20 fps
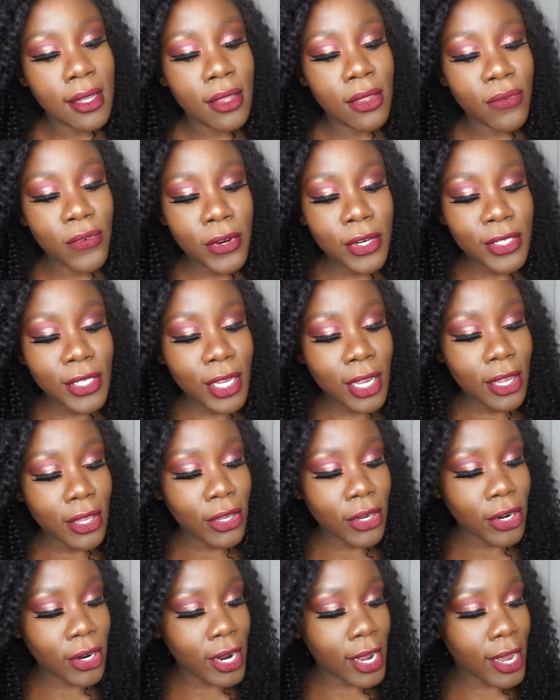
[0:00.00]
The first
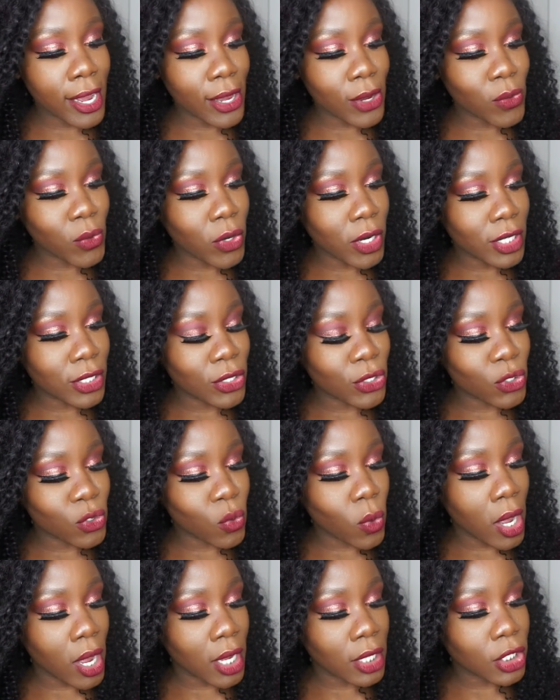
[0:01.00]
color I want to
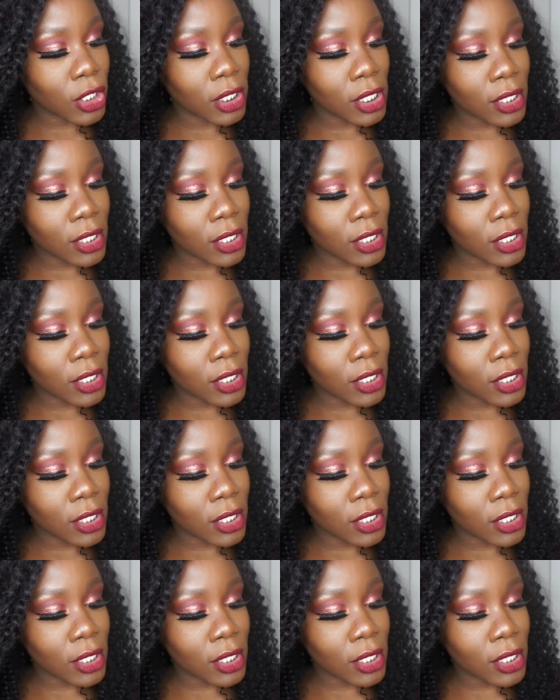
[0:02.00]
swatch,